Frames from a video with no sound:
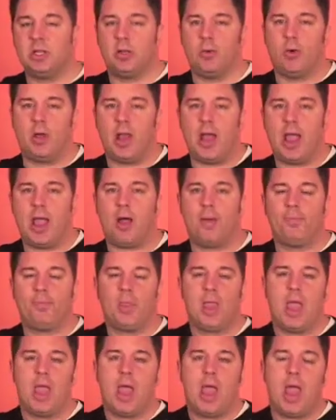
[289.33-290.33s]
well,
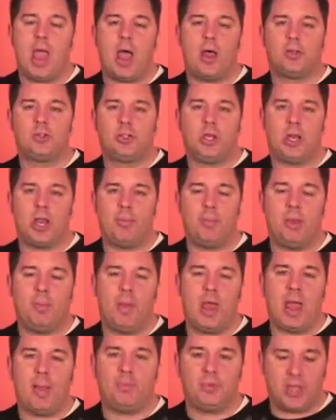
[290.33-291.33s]
how should I be
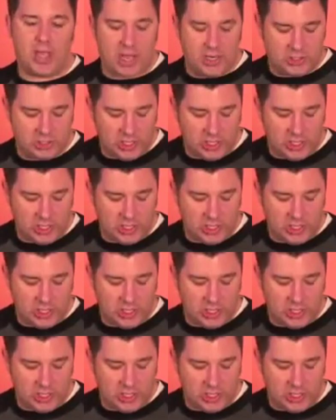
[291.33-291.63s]
baptized?